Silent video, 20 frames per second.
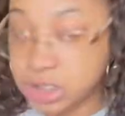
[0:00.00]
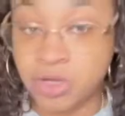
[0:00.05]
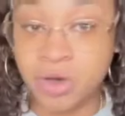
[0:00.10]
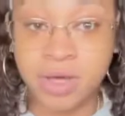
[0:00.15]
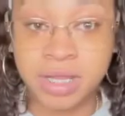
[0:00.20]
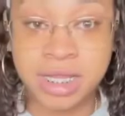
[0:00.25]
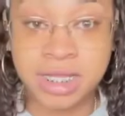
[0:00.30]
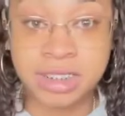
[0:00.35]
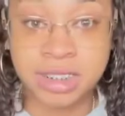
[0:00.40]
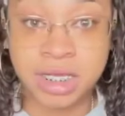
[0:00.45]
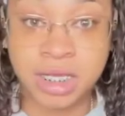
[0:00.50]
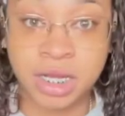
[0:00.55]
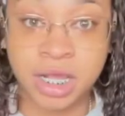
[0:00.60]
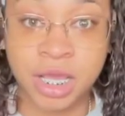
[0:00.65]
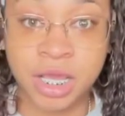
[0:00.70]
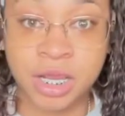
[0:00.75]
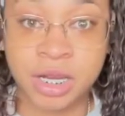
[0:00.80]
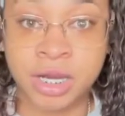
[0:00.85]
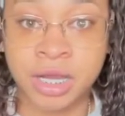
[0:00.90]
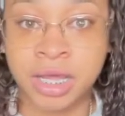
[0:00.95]
all that's in
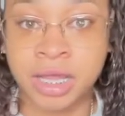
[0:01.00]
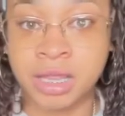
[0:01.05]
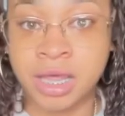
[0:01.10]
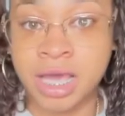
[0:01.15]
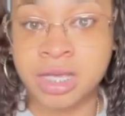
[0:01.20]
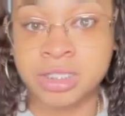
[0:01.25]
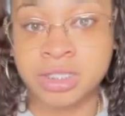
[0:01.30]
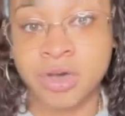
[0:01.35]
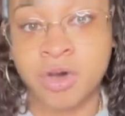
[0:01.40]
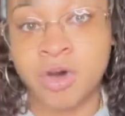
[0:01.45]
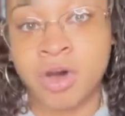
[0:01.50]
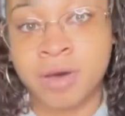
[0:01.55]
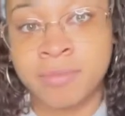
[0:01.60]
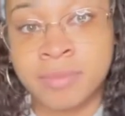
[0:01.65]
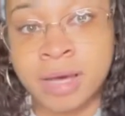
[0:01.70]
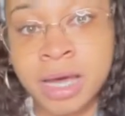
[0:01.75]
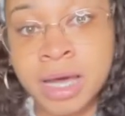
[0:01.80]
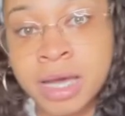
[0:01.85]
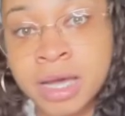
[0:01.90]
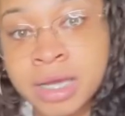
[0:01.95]
here, and that's all
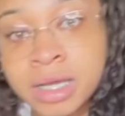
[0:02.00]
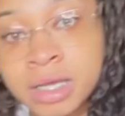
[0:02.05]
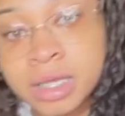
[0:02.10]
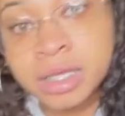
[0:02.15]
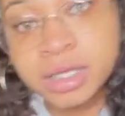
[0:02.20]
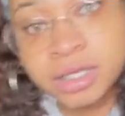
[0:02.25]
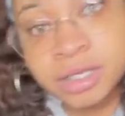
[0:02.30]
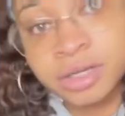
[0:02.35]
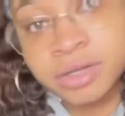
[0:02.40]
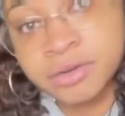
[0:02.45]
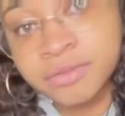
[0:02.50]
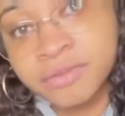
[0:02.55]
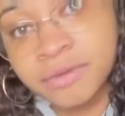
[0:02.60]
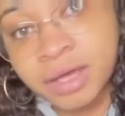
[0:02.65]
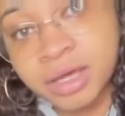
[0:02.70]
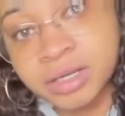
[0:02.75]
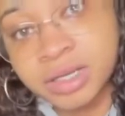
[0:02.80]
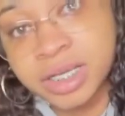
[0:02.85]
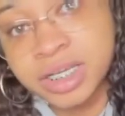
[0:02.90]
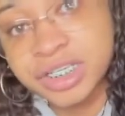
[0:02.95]
my, you know,
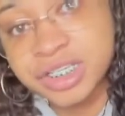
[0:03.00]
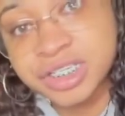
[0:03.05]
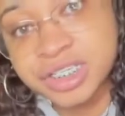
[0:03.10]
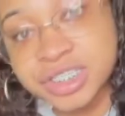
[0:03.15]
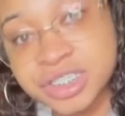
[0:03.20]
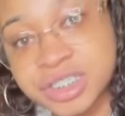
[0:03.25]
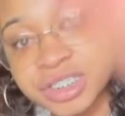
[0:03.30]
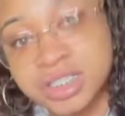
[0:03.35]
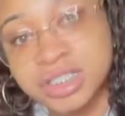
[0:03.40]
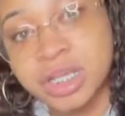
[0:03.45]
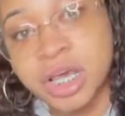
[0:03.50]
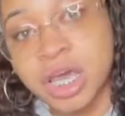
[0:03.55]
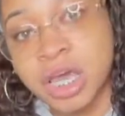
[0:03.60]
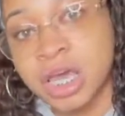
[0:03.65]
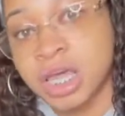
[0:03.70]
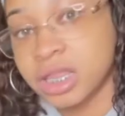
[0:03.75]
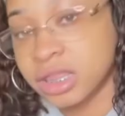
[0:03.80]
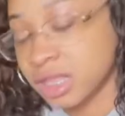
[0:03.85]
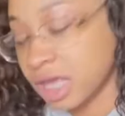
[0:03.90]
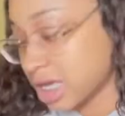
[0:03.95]
foundations
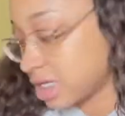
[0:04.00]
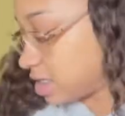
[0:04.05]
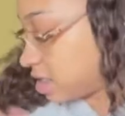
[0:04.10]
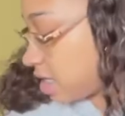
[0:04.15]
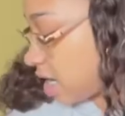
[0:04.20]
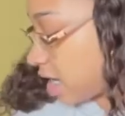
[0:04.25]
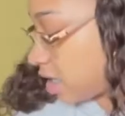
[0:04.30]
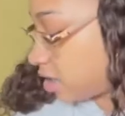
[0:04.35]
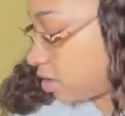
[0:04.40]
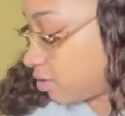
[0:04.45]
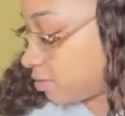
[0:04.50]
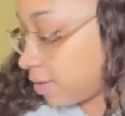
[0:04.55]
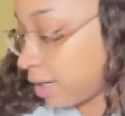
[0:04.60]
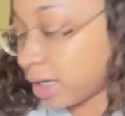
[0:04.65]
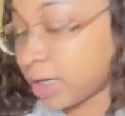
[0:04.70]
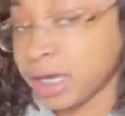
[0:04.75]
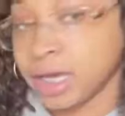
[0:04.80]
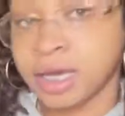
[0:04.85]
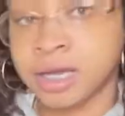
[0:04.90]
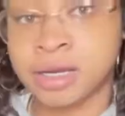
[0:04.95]
that's lined up right
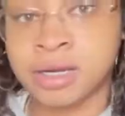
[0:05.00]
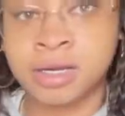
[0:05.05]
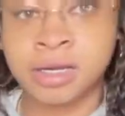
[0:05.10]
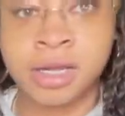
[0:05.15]
here.